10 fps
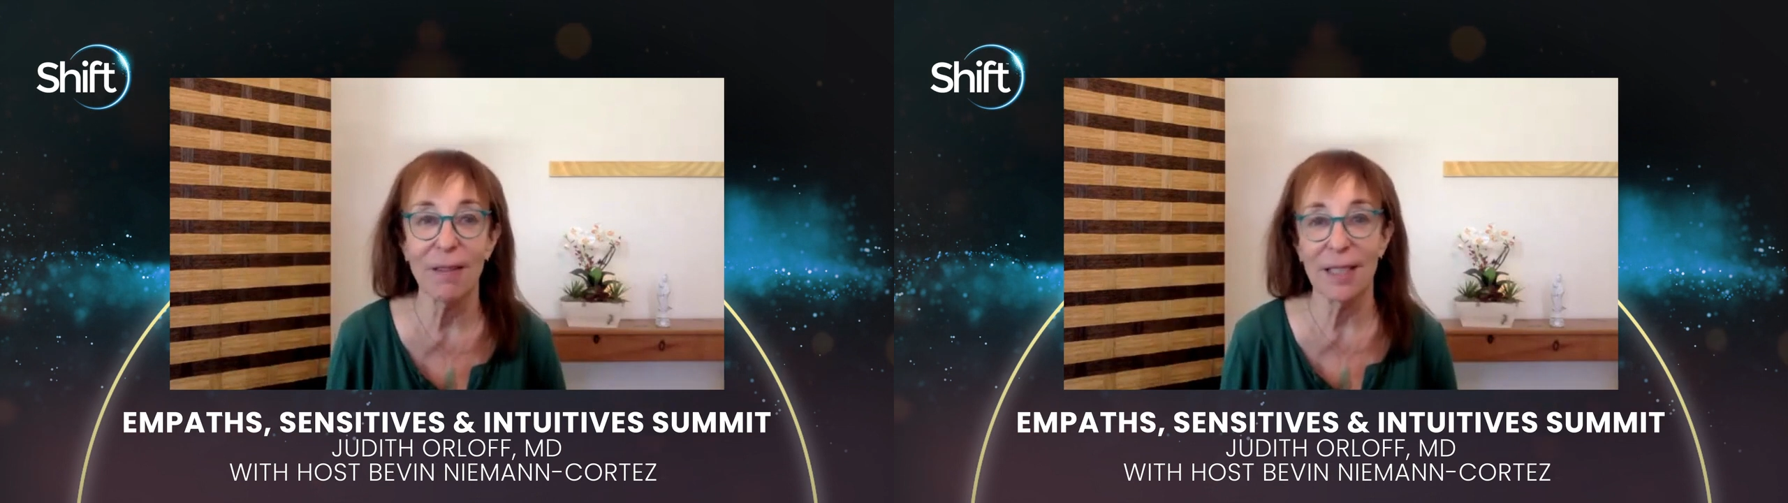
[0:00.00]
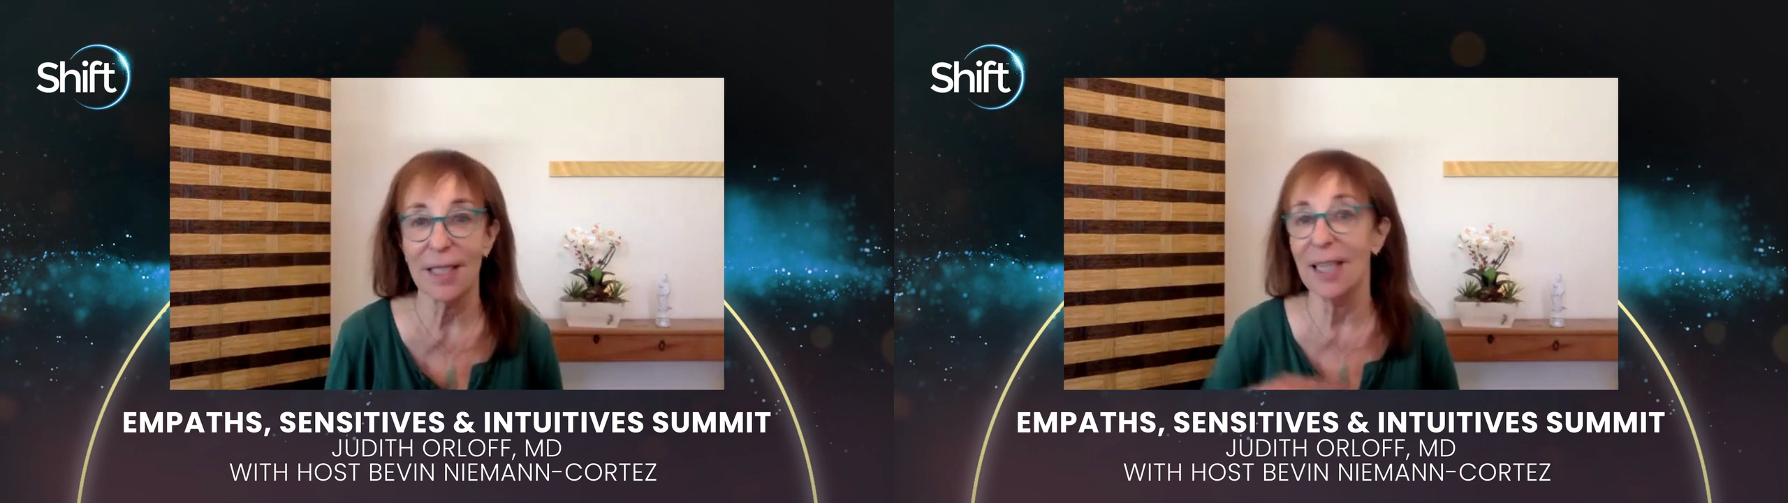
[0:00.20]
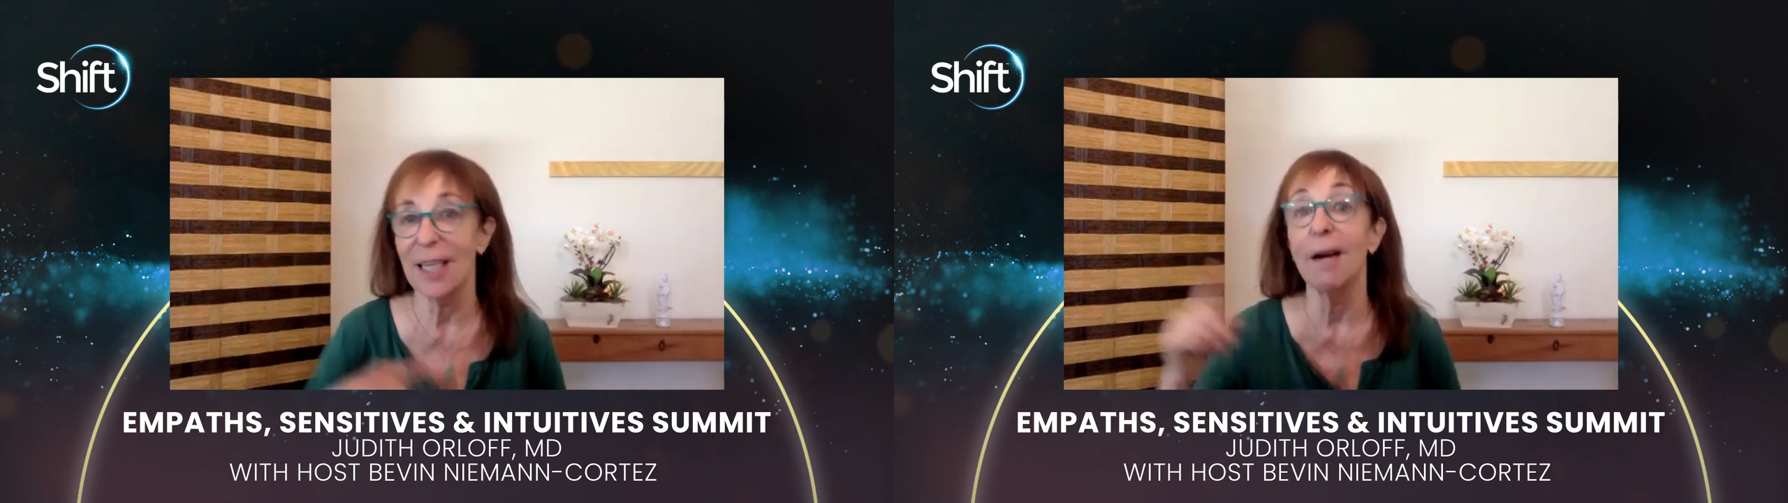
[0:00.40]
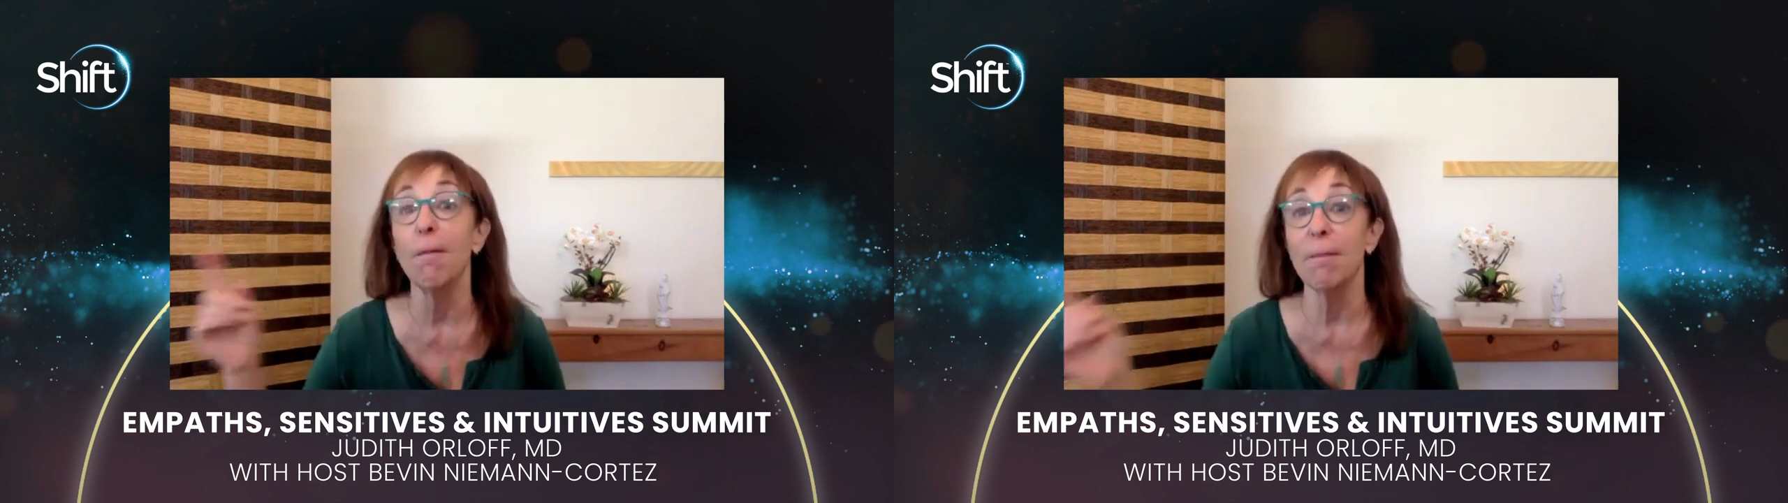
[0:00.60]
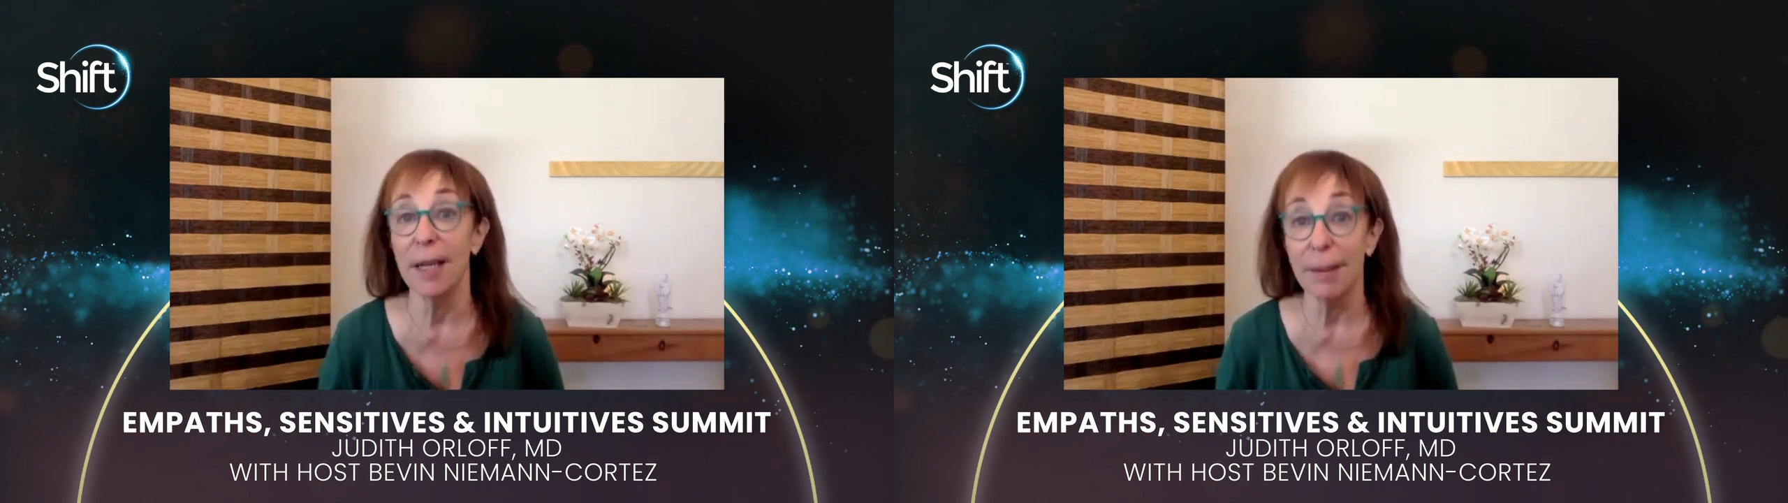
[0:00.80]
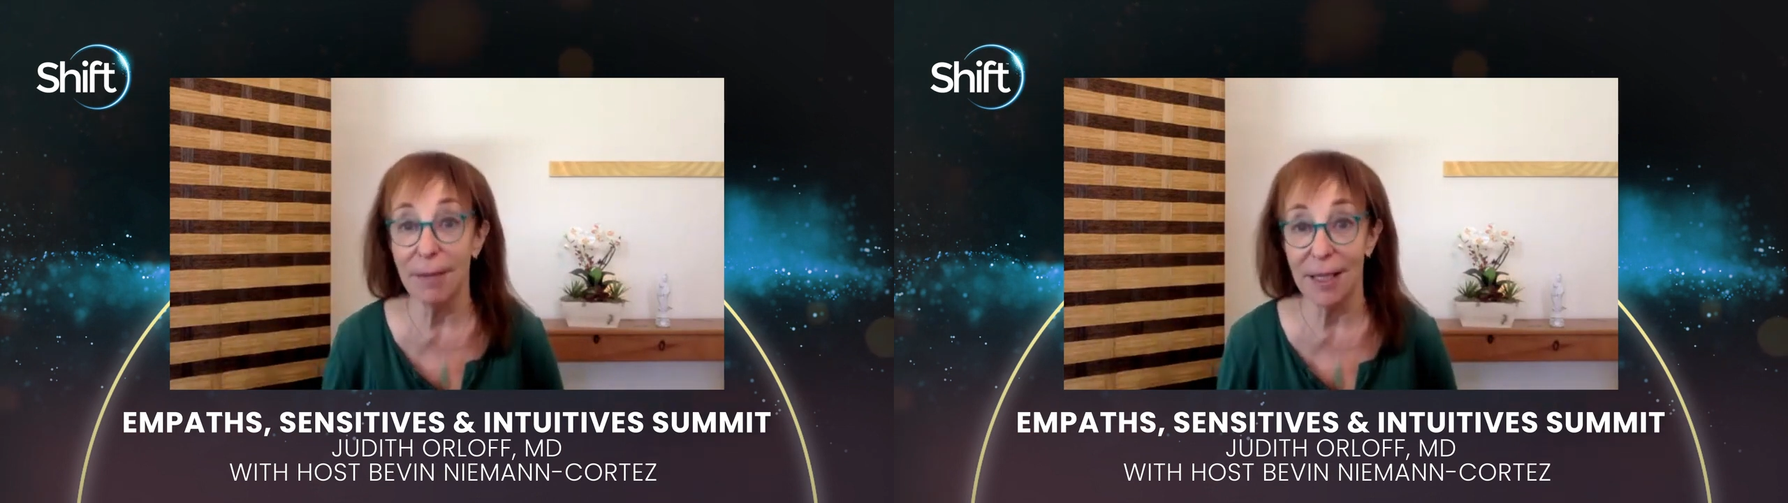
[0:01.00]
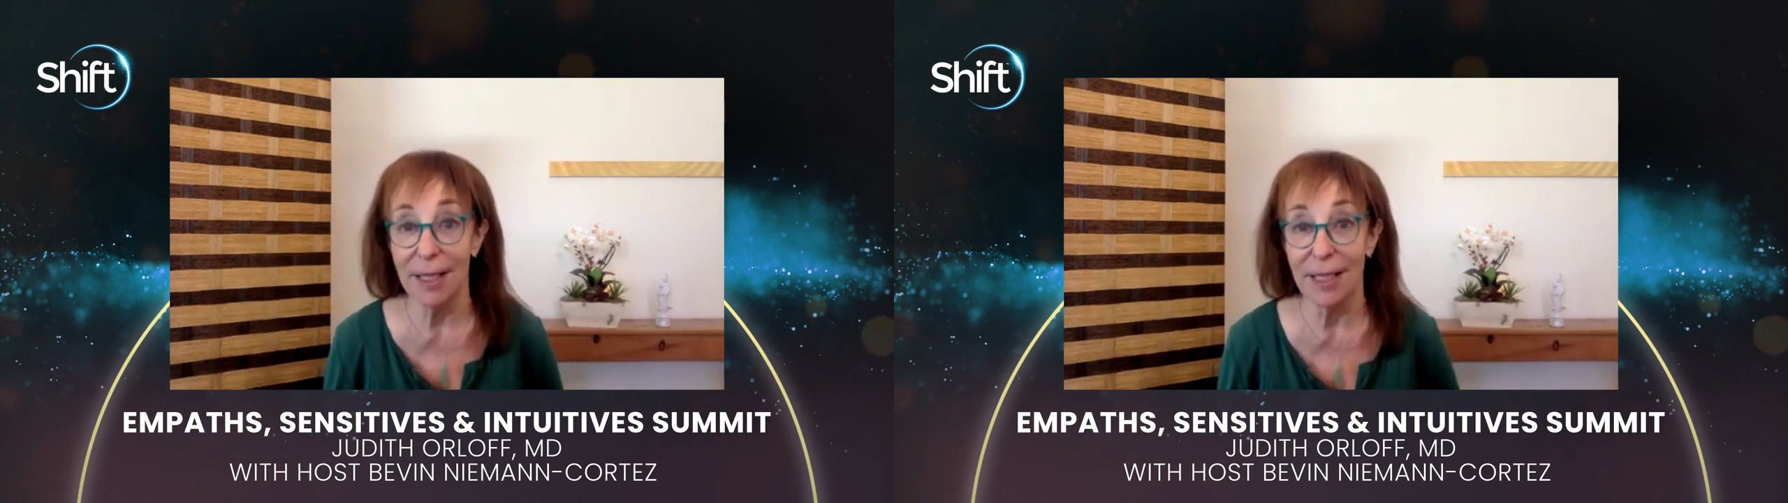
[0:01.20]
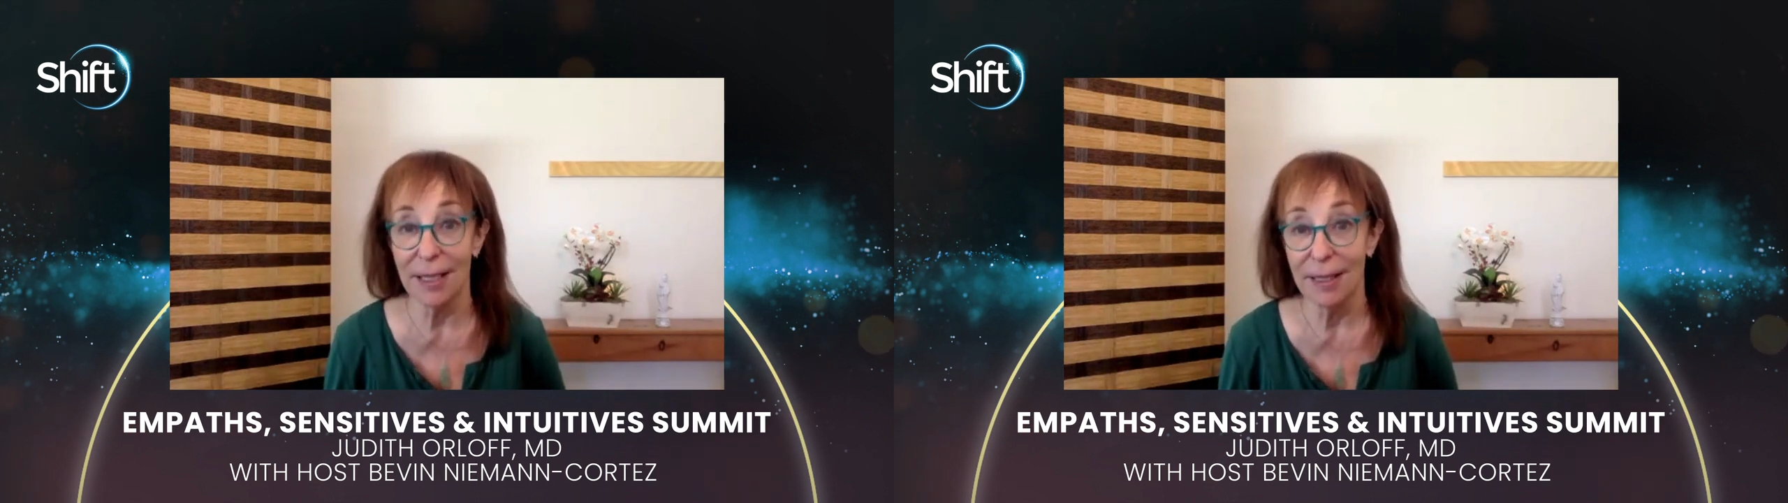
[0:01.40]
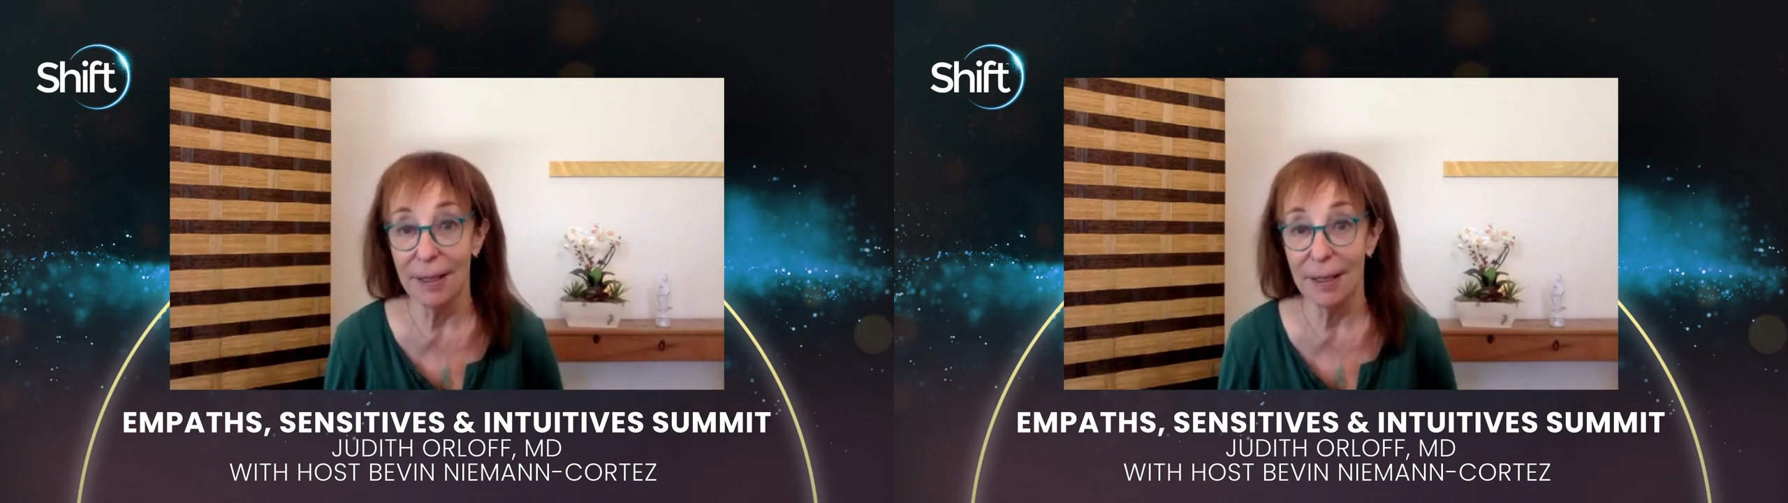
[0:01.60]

isn't going to help them any.